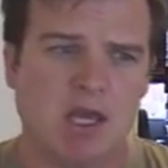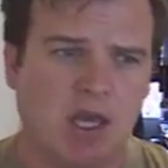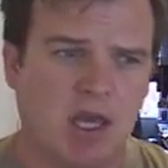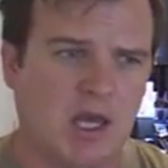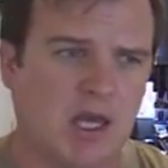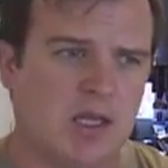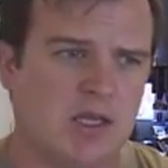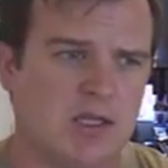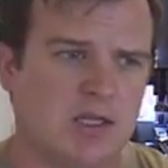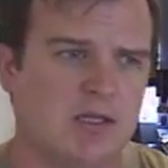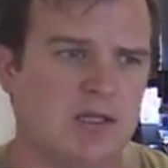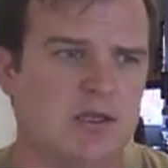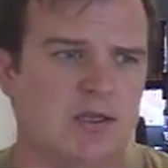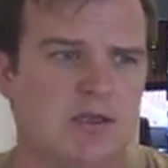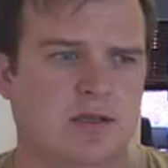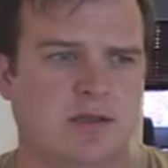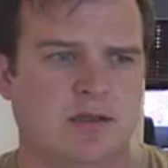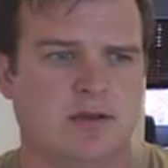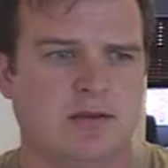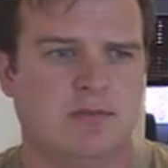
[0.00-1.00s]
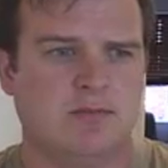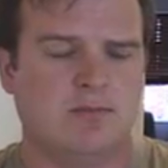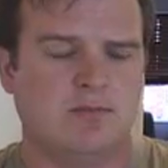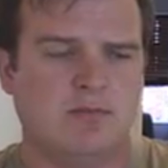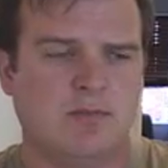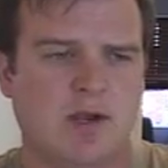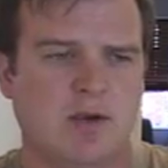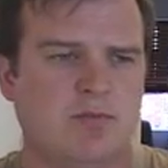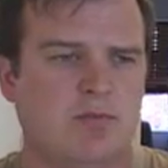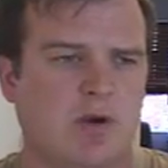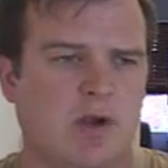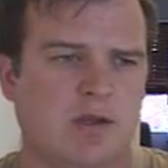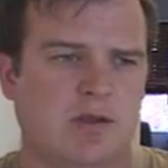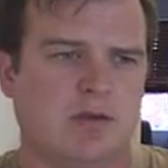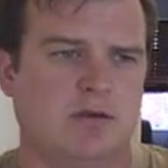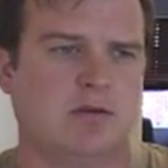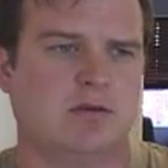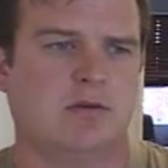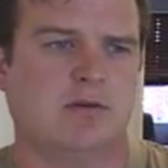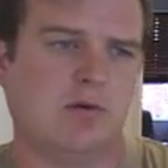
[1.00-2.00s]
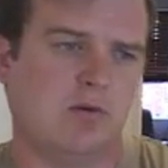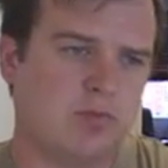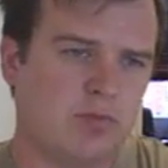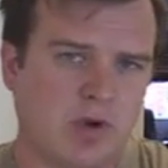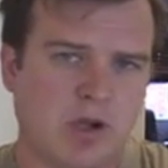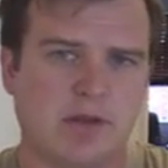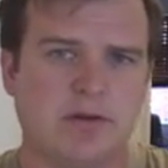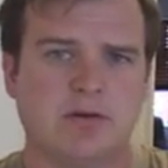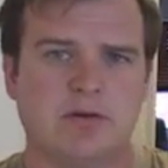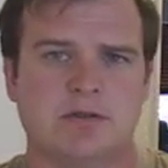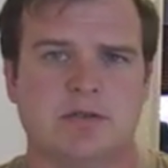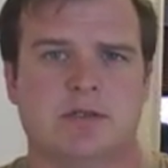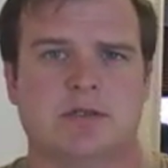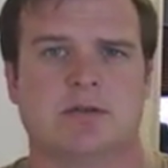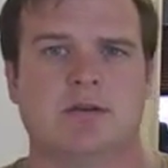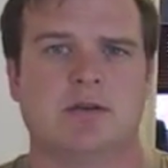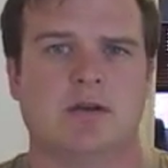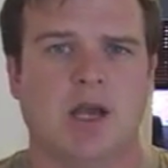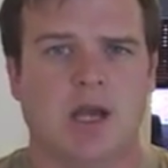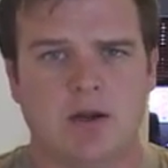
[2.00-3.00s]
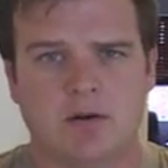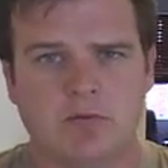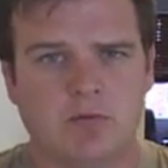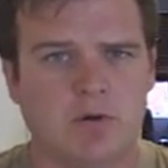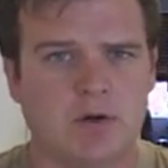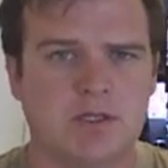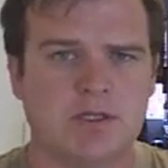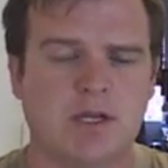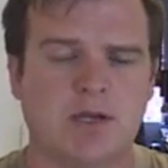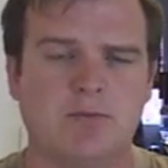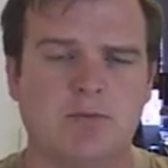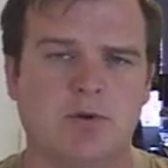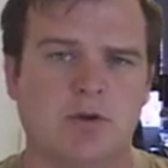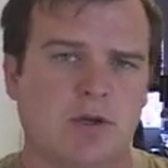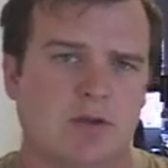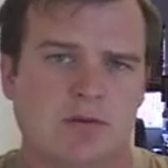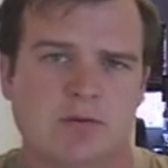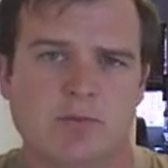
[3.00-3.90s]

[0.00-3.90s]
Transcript: and my brother, or brothers, at one time or another.